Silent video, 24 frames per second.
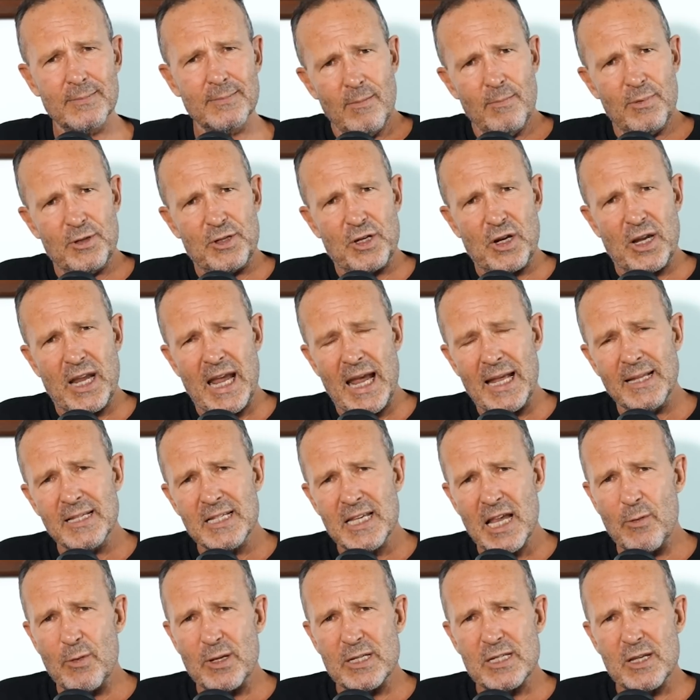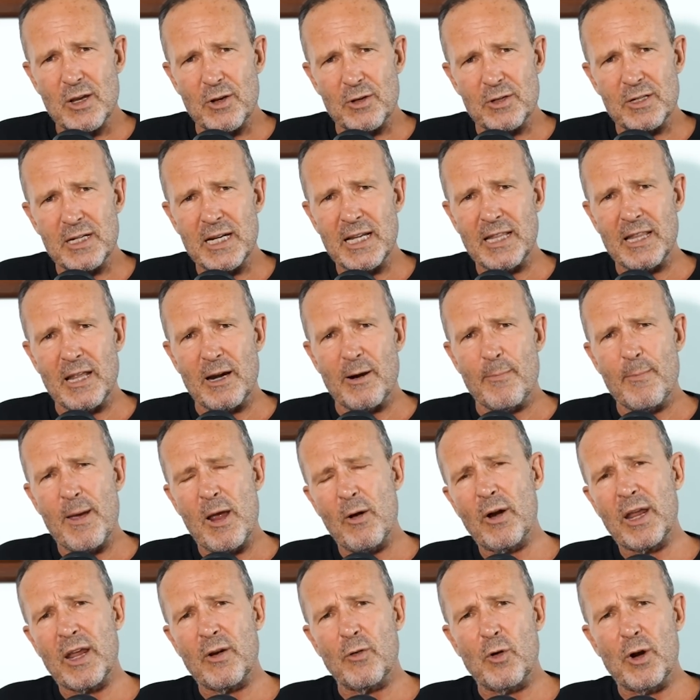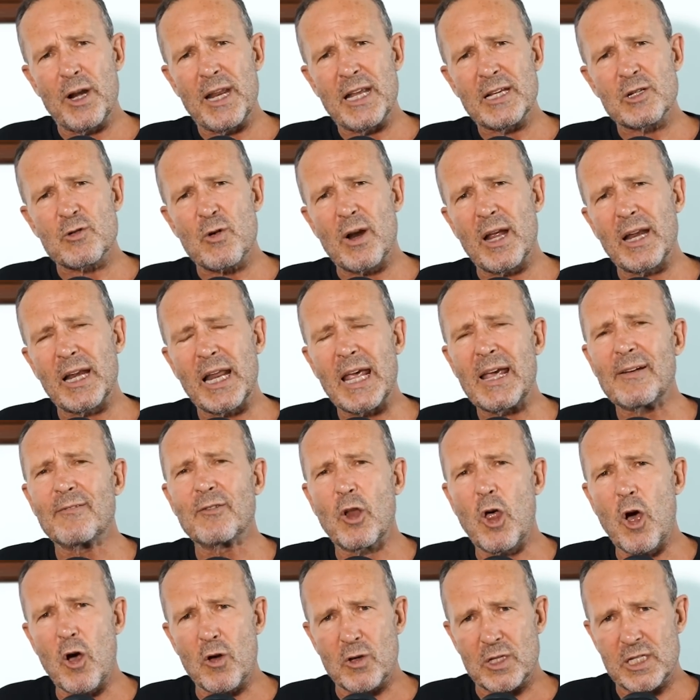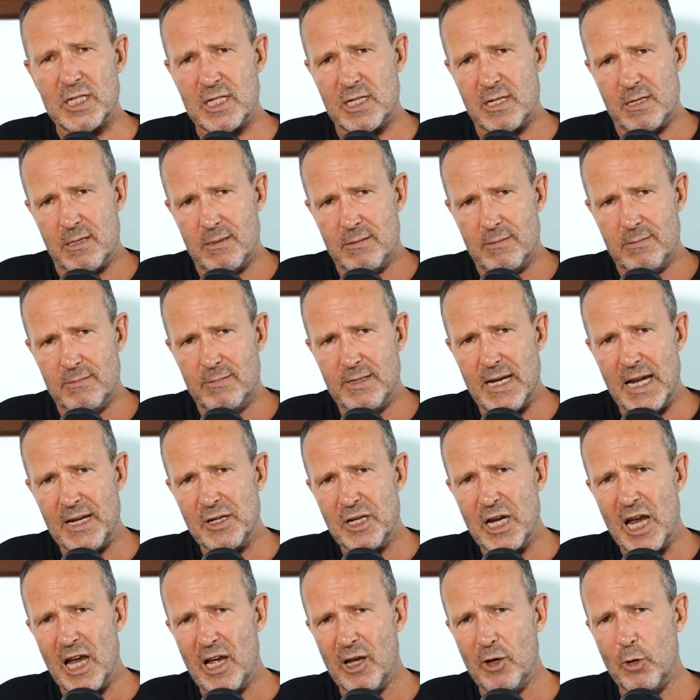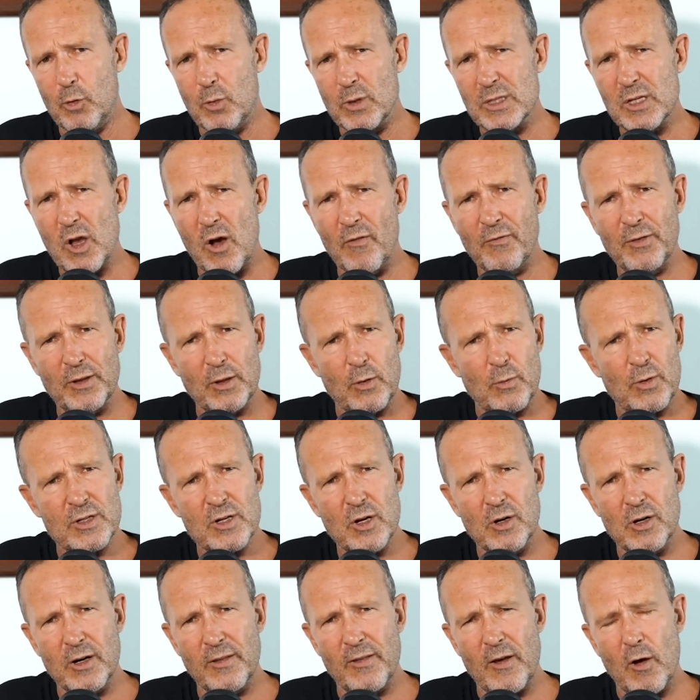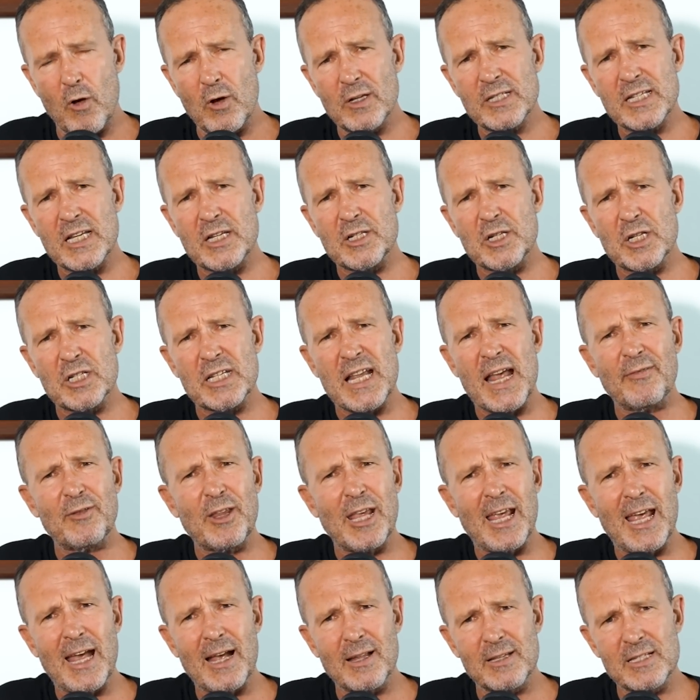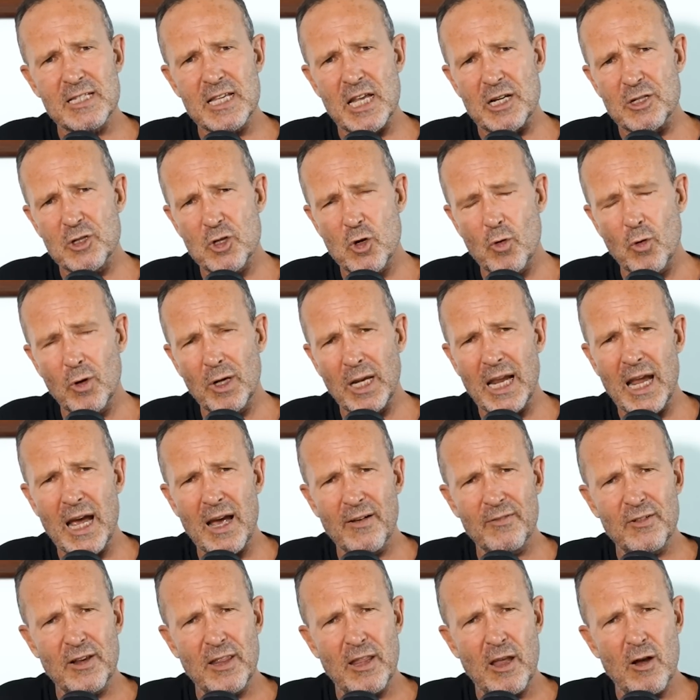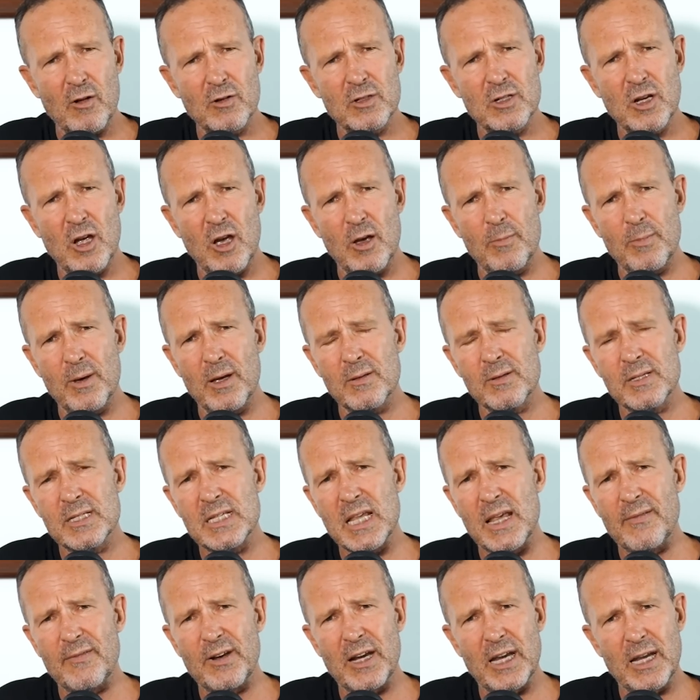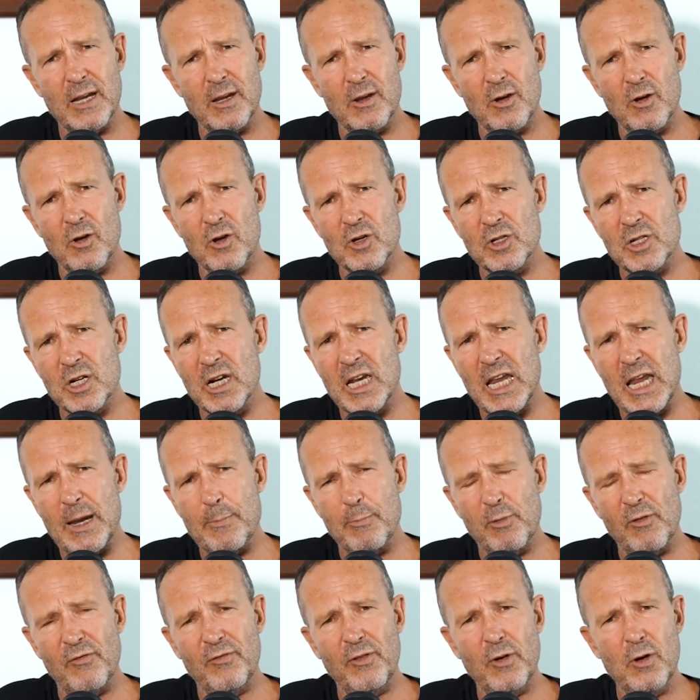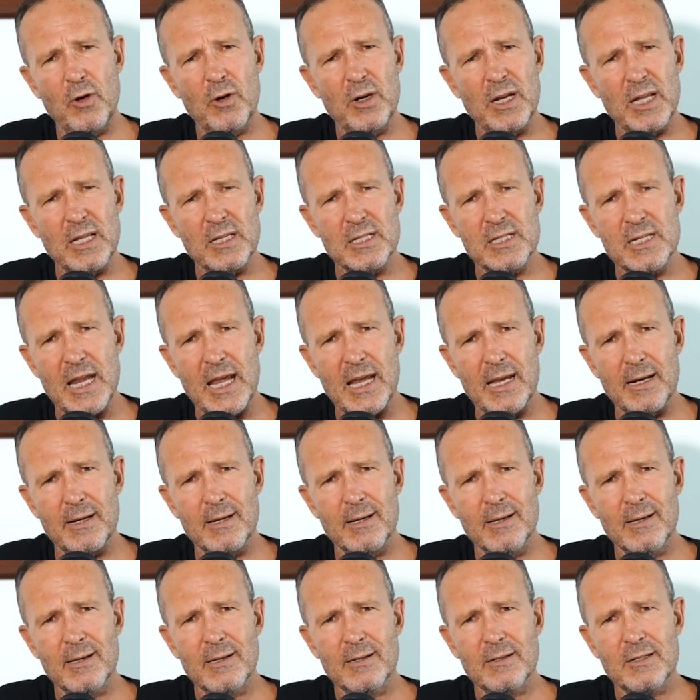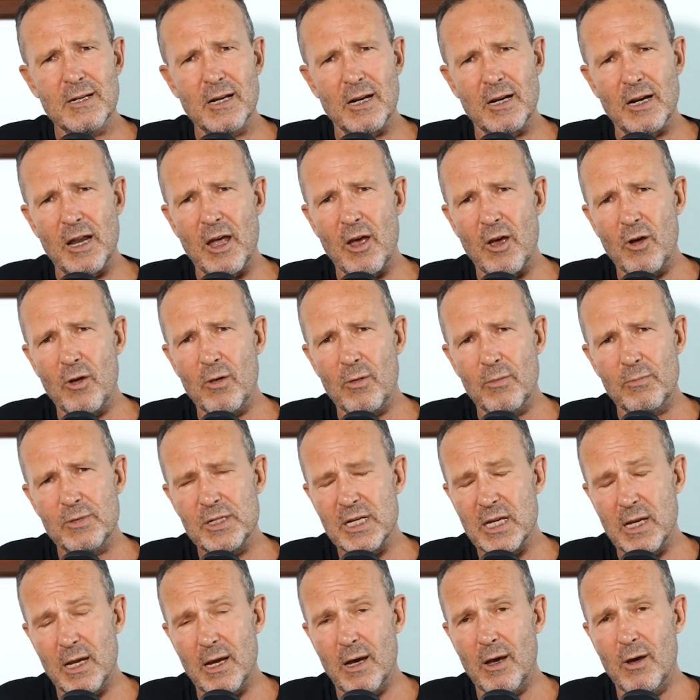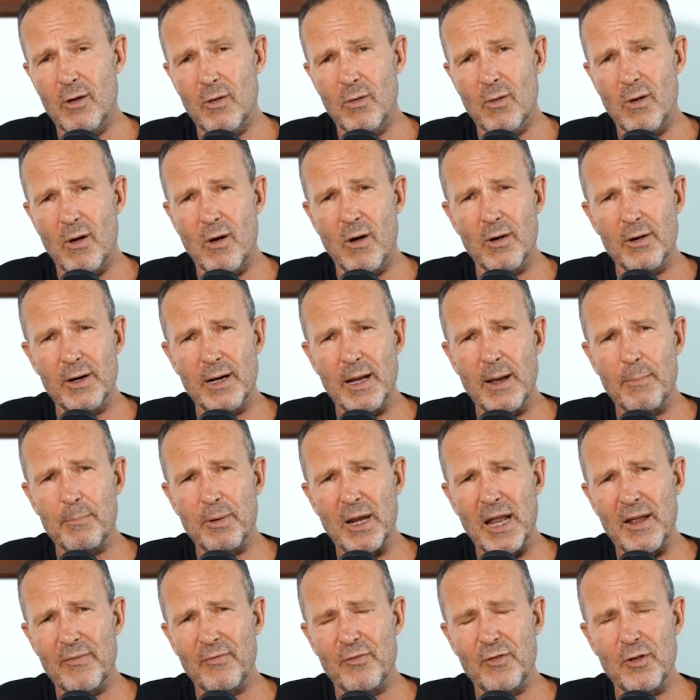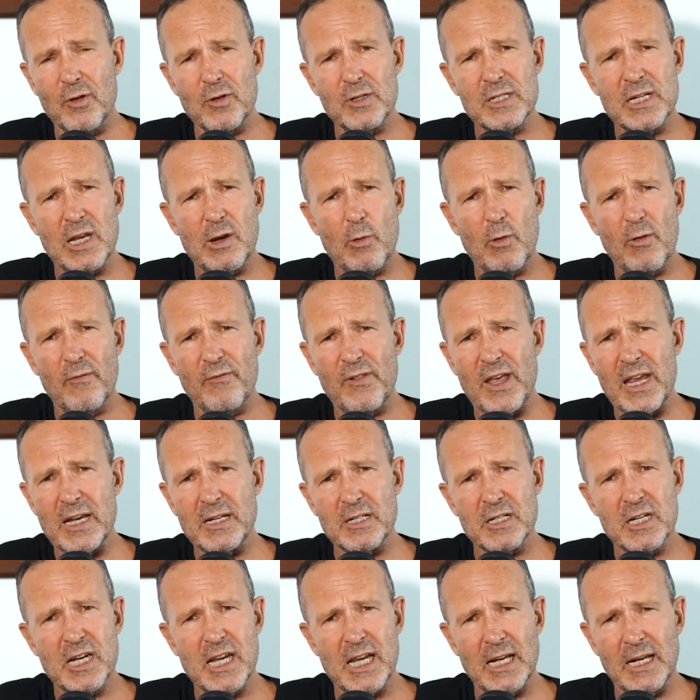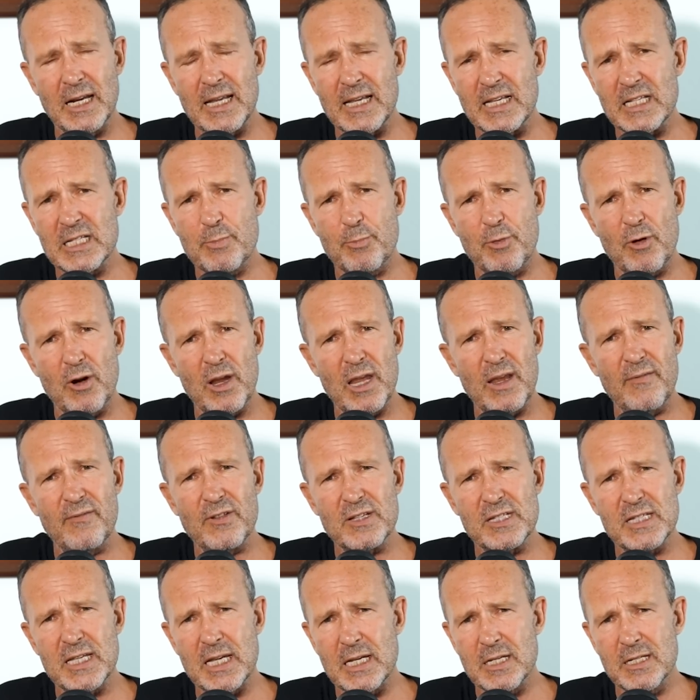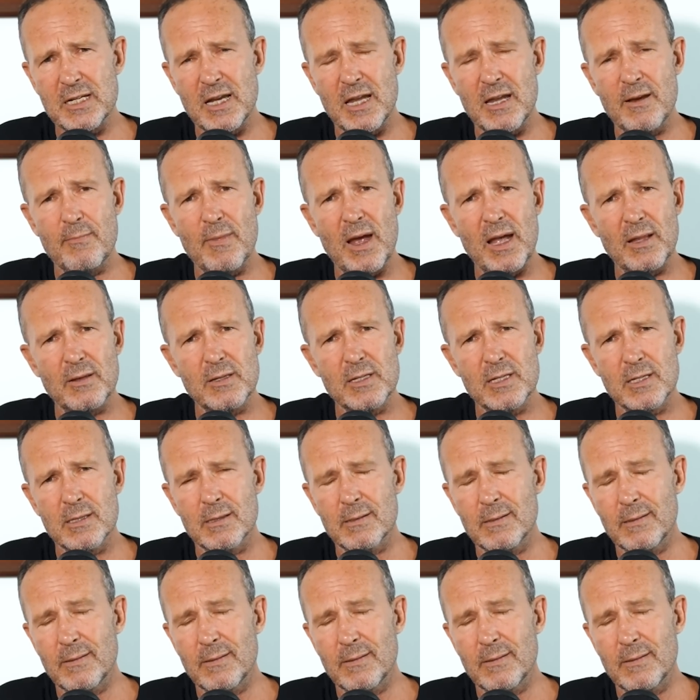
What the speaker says: But you can say with certainty that America and Israel have lost. Netanyahu was offered the return of the hostages at the outset, shortly after the October 7 incursion. He preferred instead to go on a bloodthirsty revenge killing spree for 16 months.